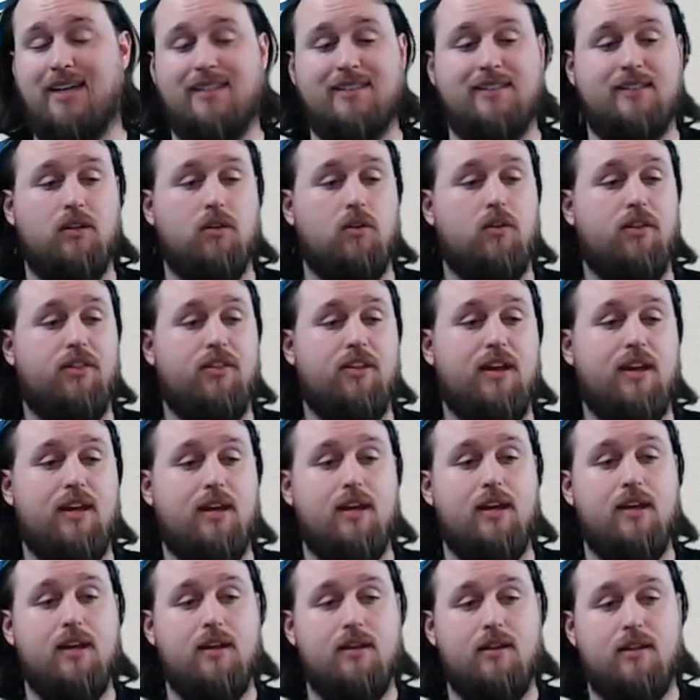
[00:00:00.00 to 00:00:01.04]
still think
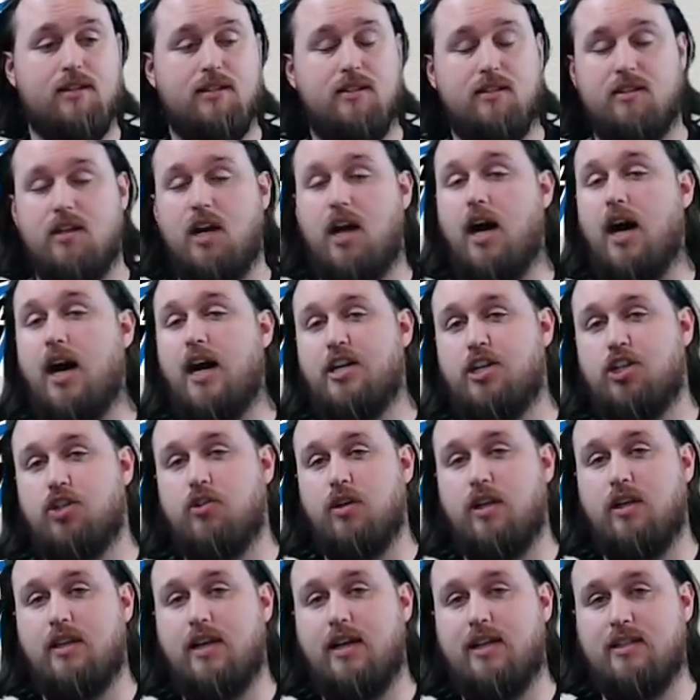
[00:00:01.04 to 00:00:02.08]
this is a hot
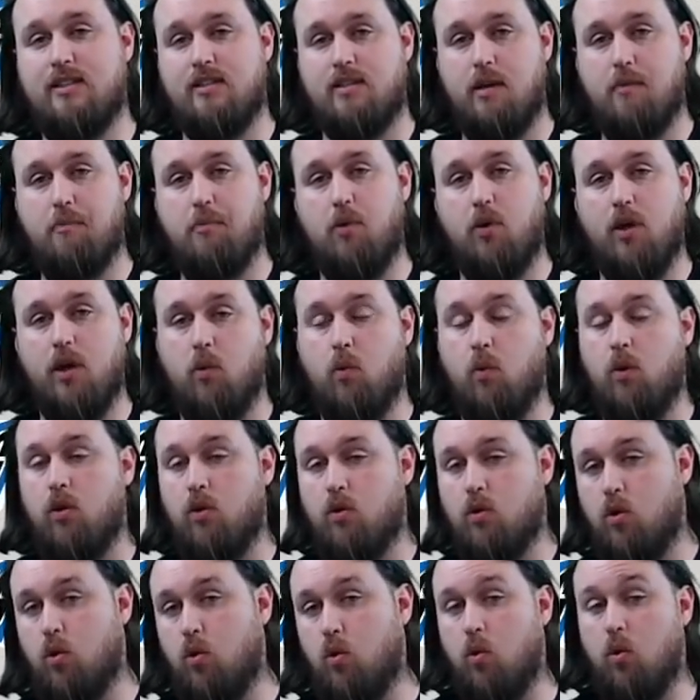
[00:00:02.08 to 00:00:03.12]
streak that at some point will
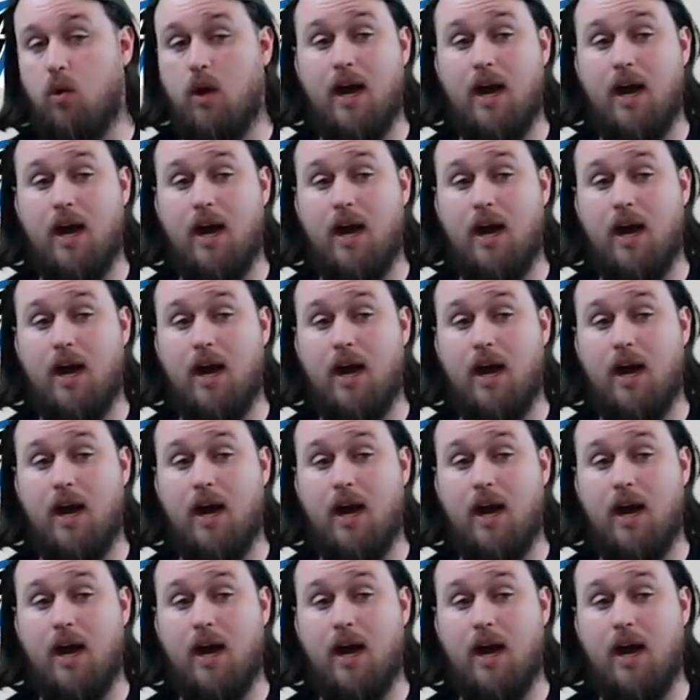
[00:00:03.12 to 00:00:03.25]
cool.